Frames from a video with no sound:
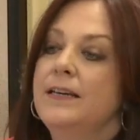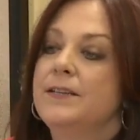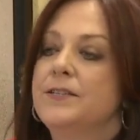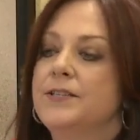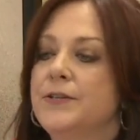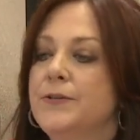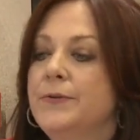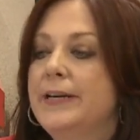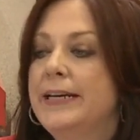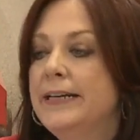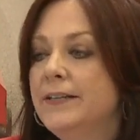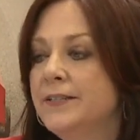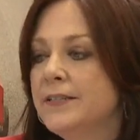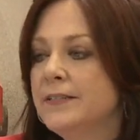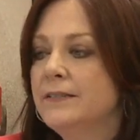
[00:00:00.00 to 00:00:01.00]
So
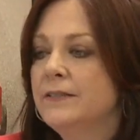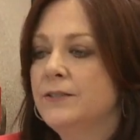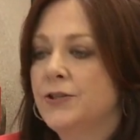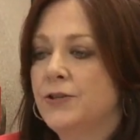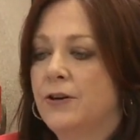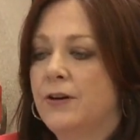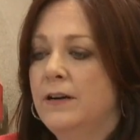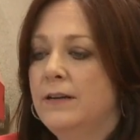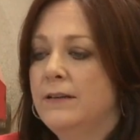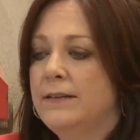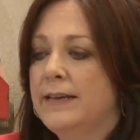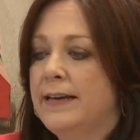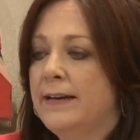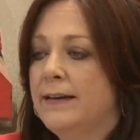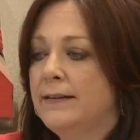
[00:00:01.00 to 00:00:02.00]
here's a little chart
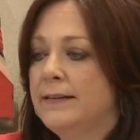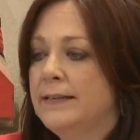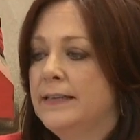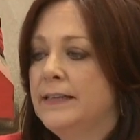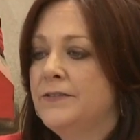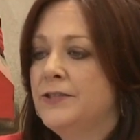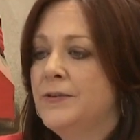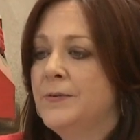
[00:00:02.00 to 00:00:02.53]
that gives